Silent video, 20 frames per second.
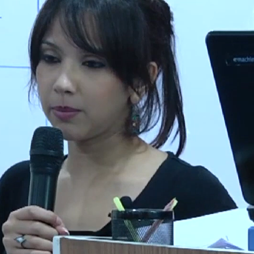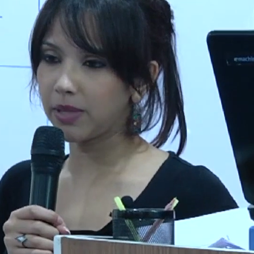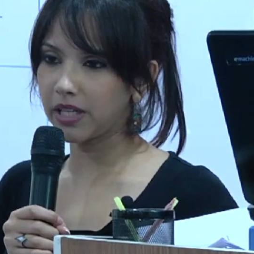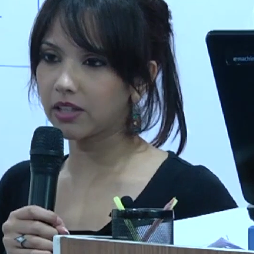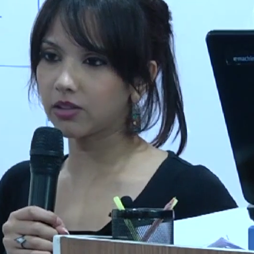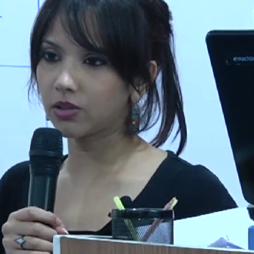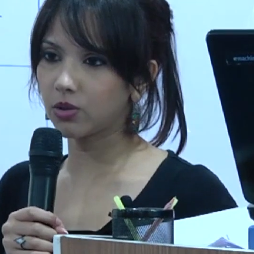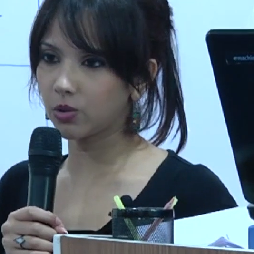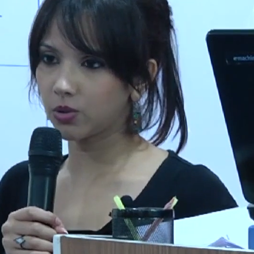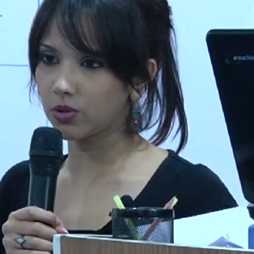
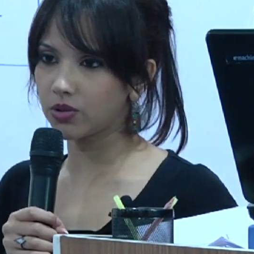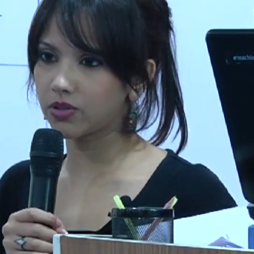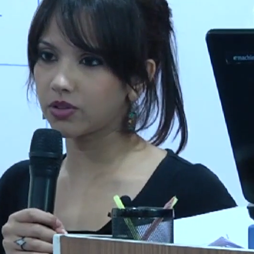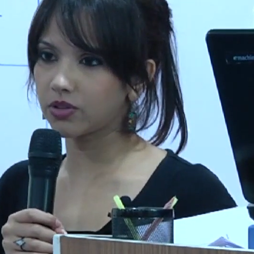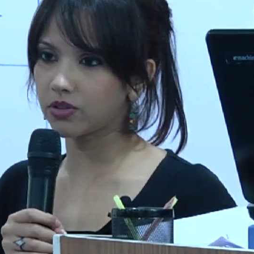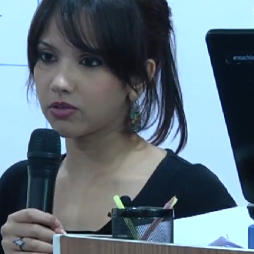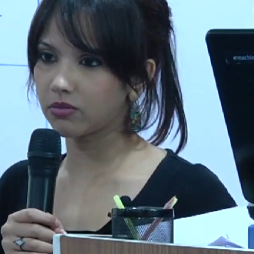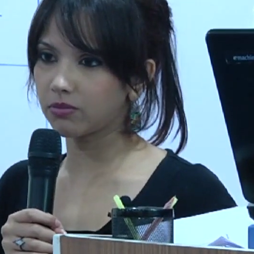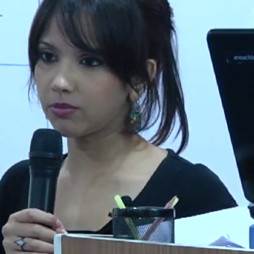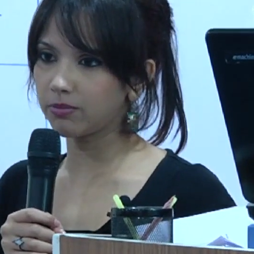Pick
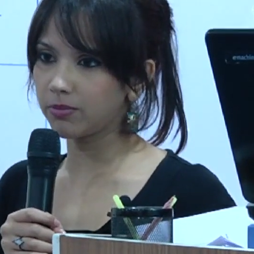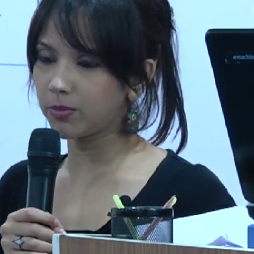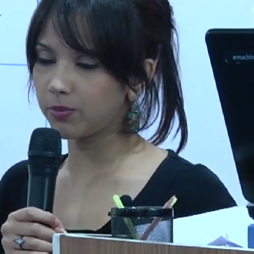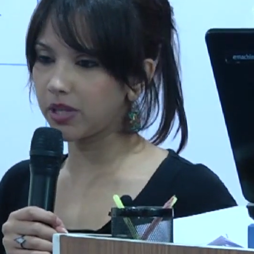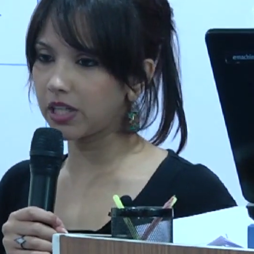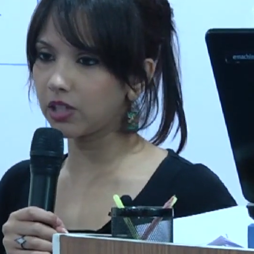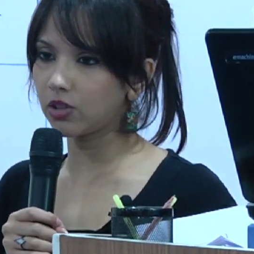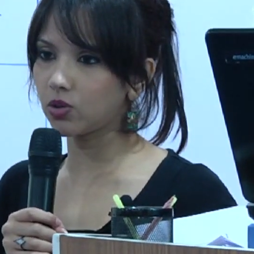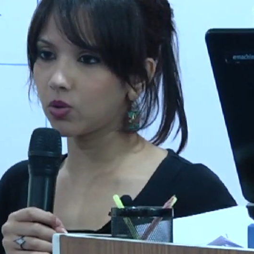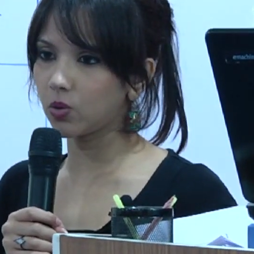those,
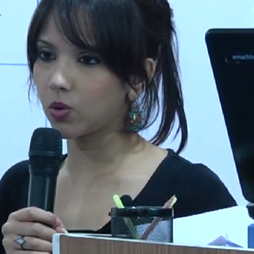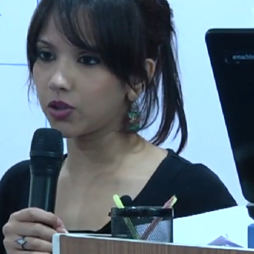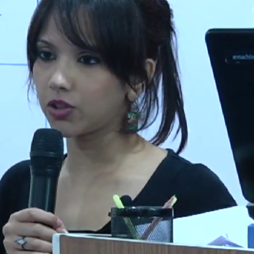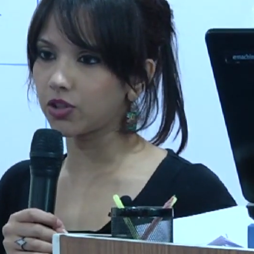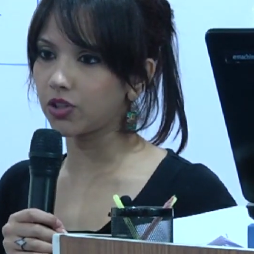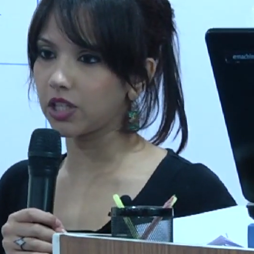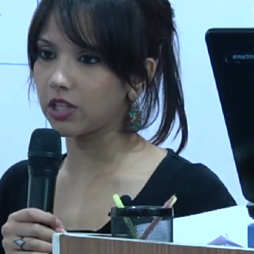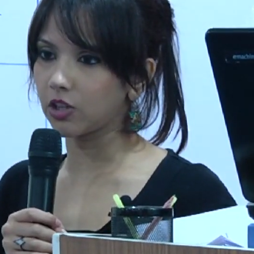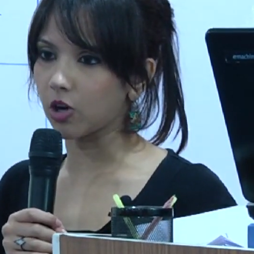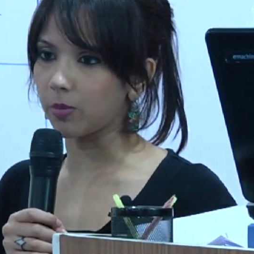pick two
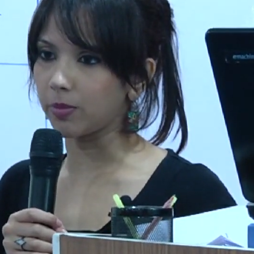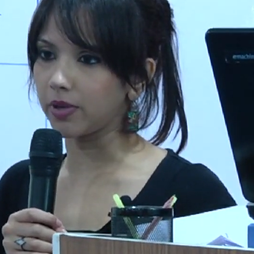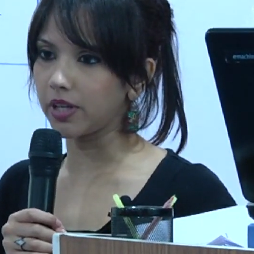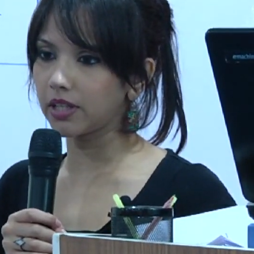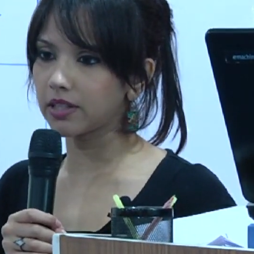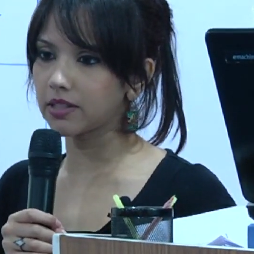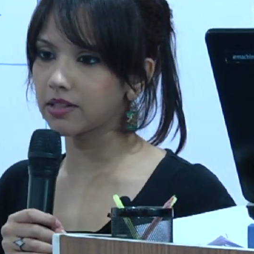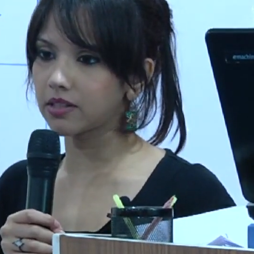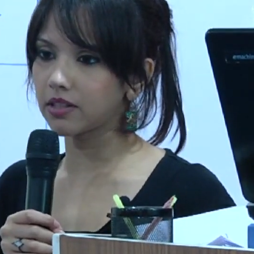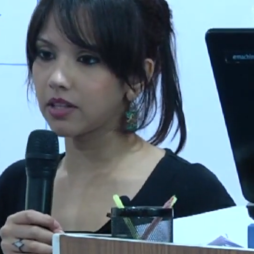or three
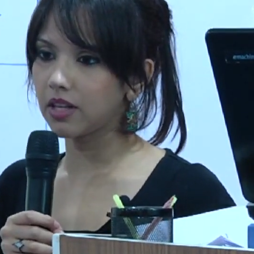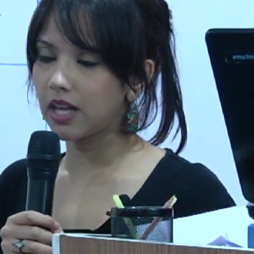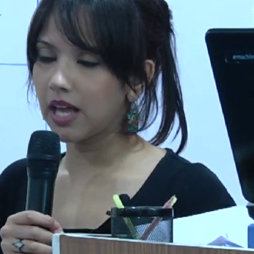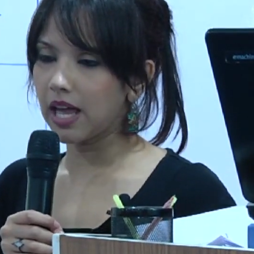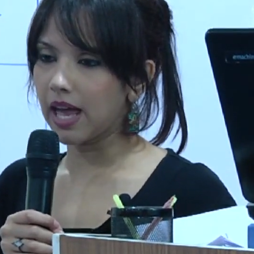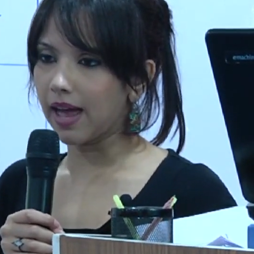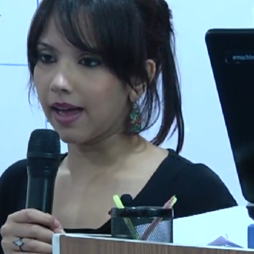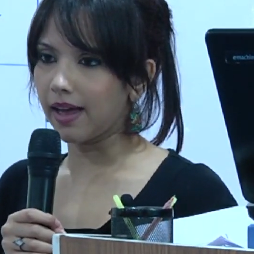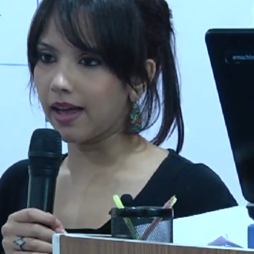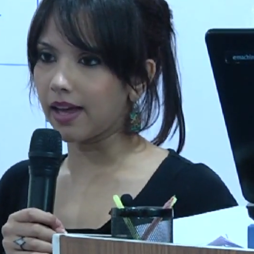topics
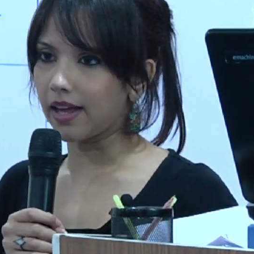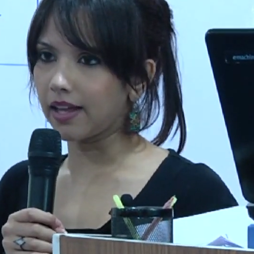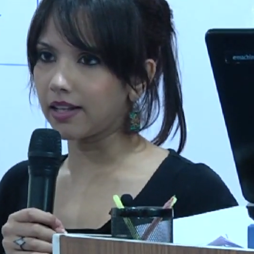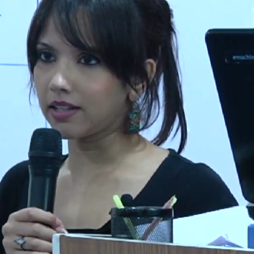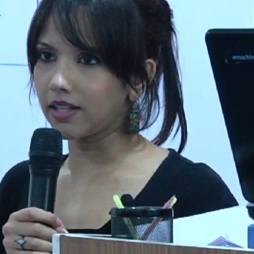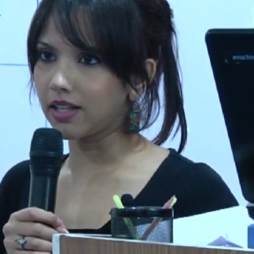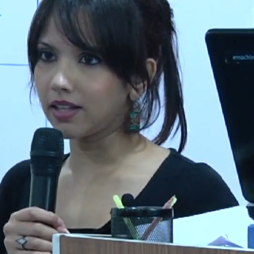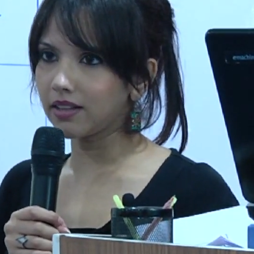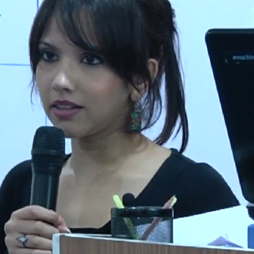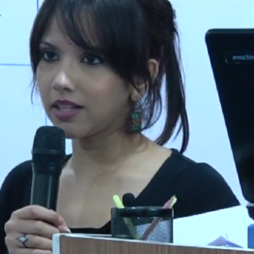
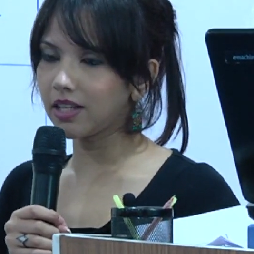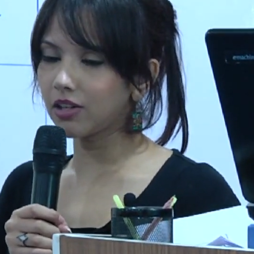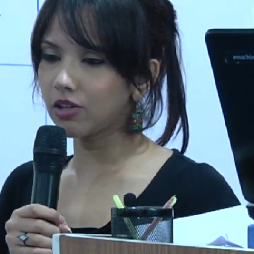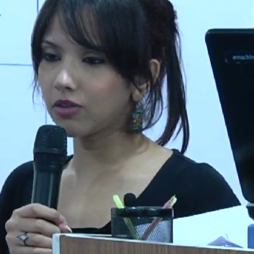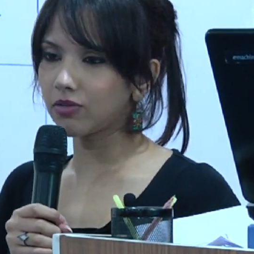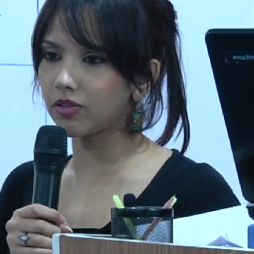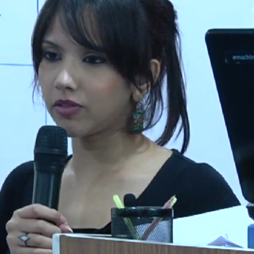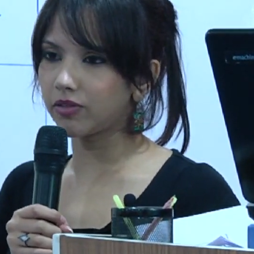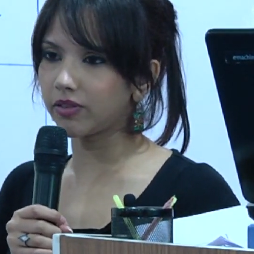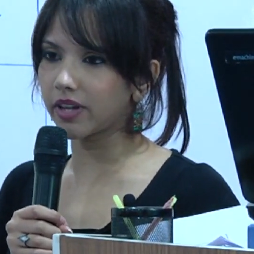and then
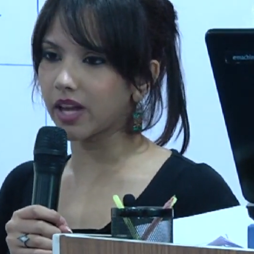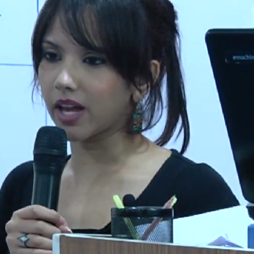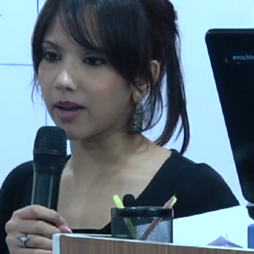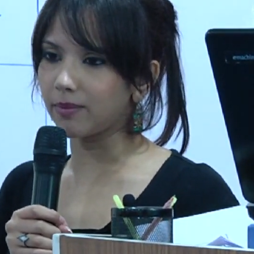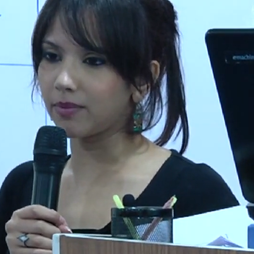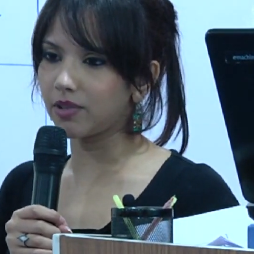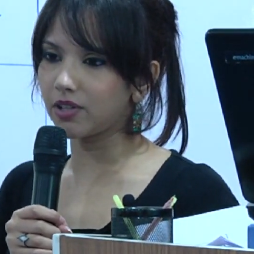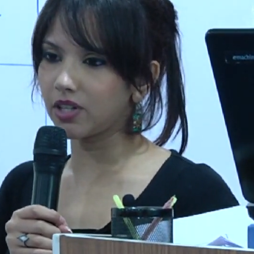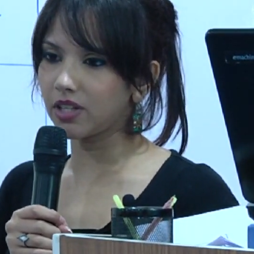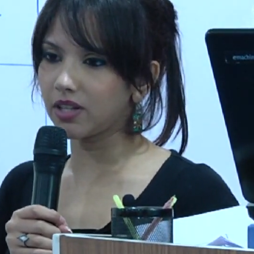think of the
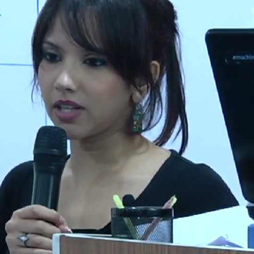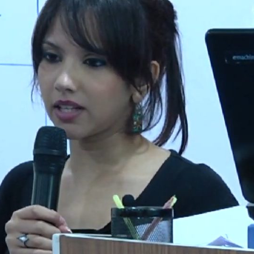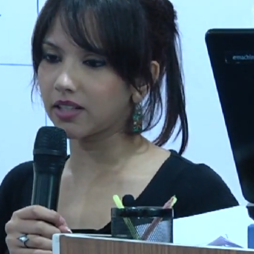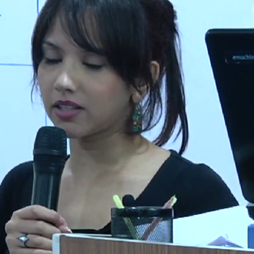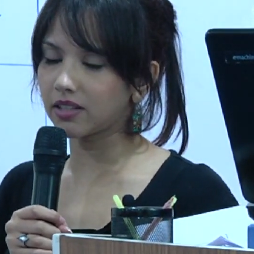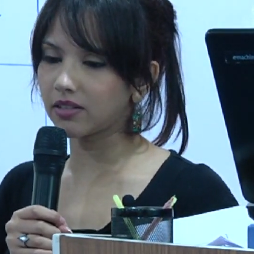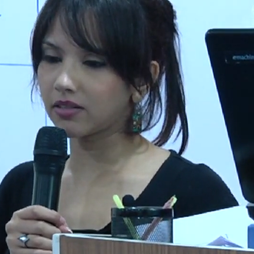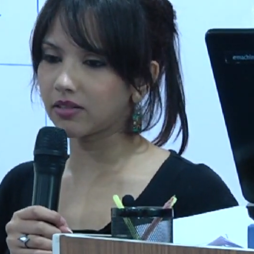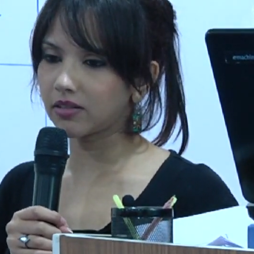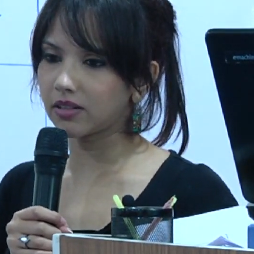vocabulary
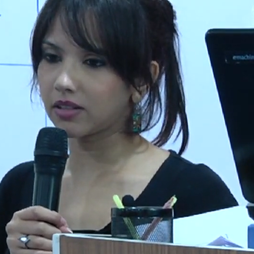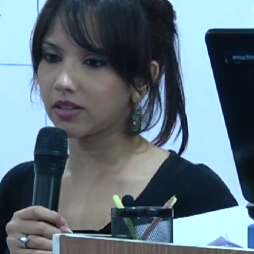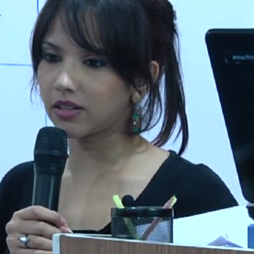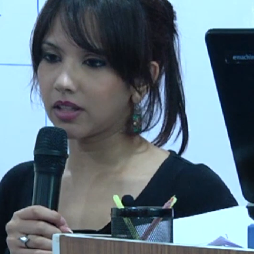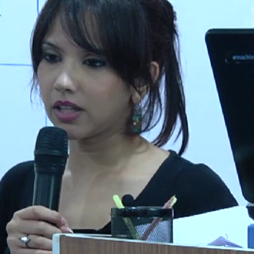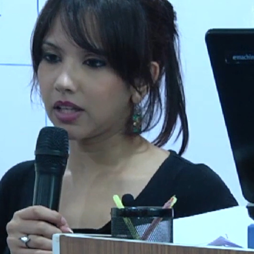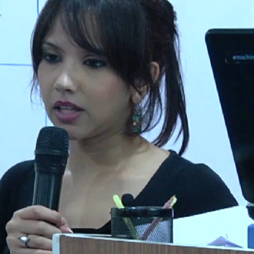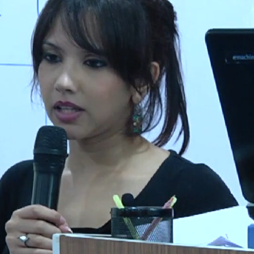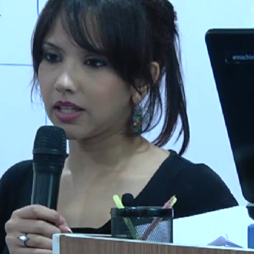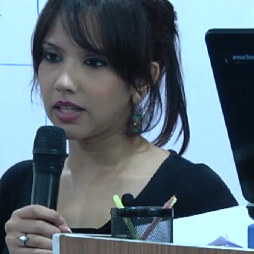that
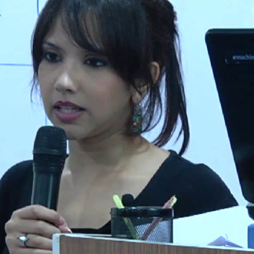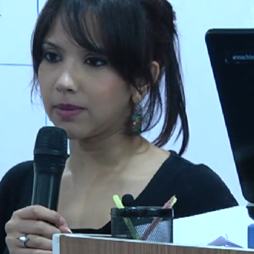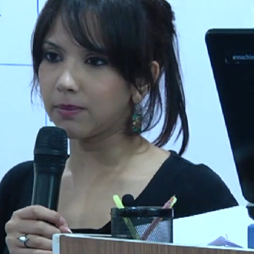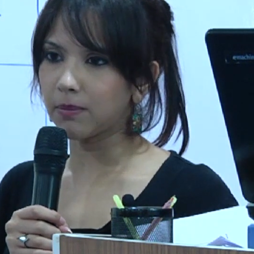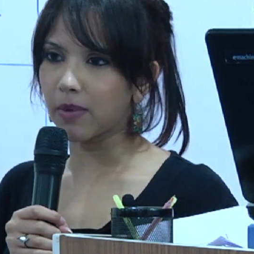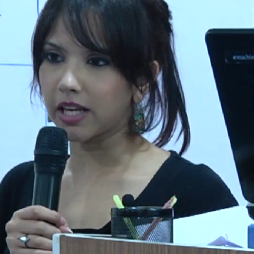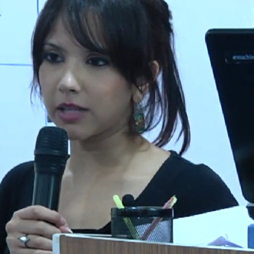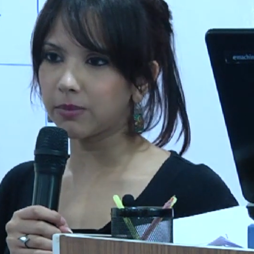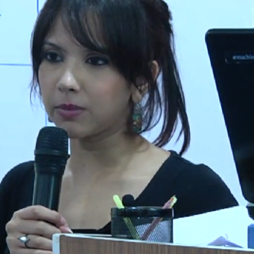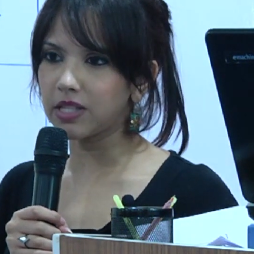he
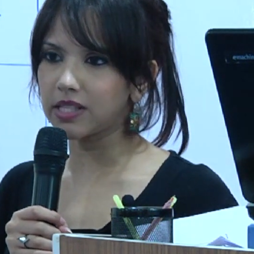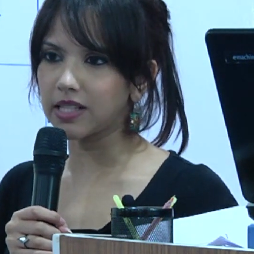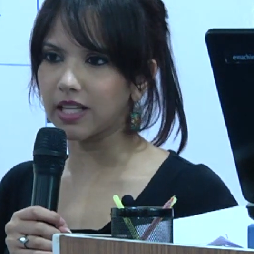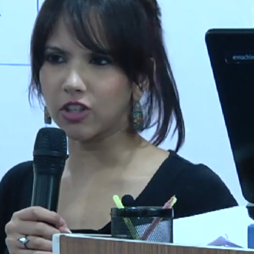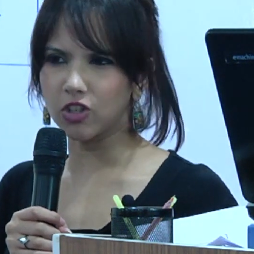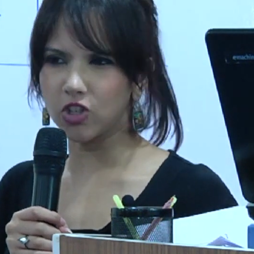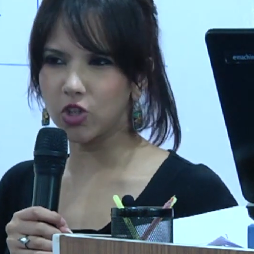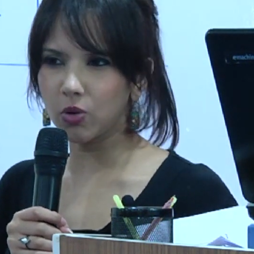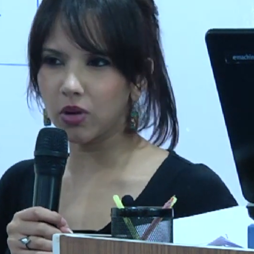might be saying.